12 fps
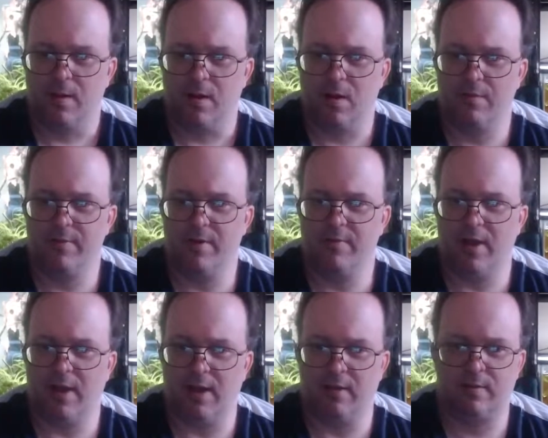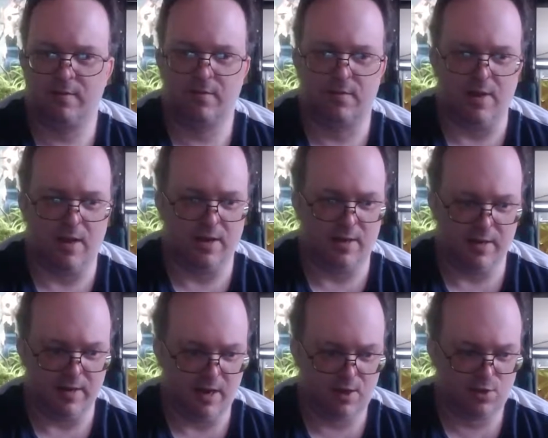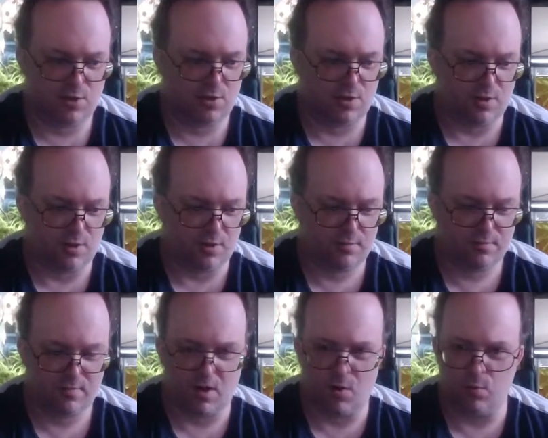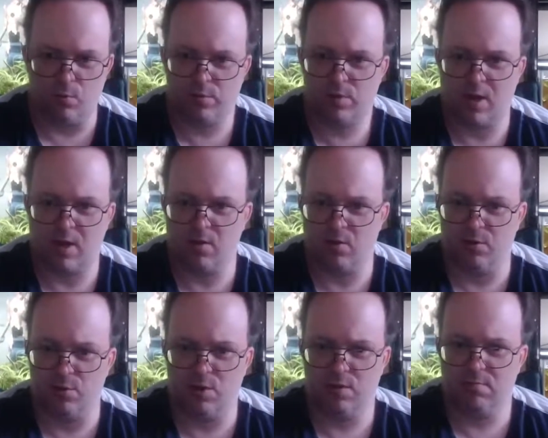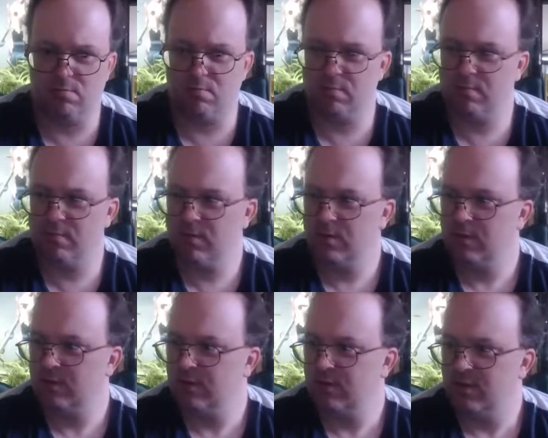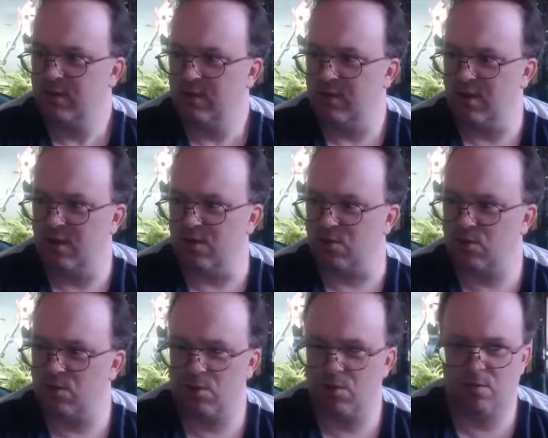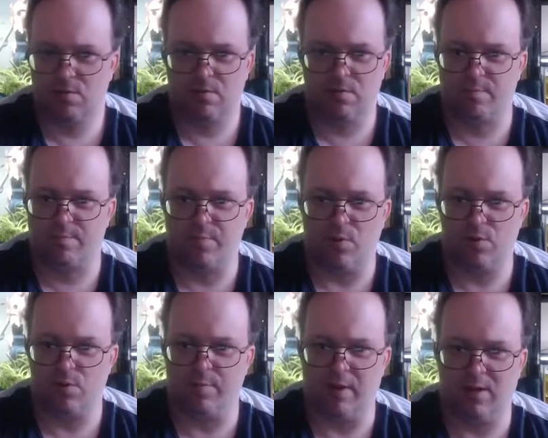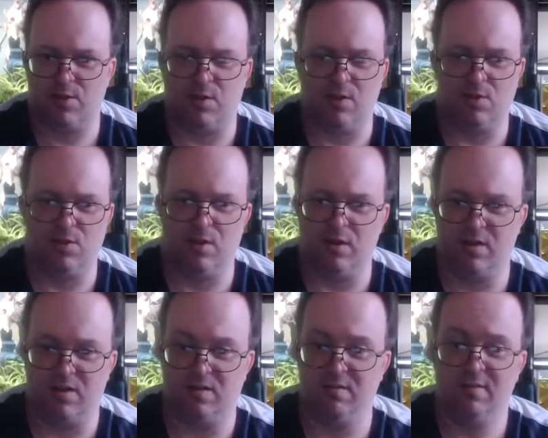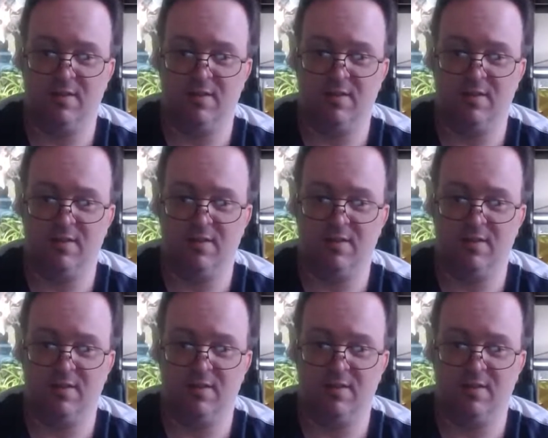I've never had any connection to old technology. It's box of plastic and silicon.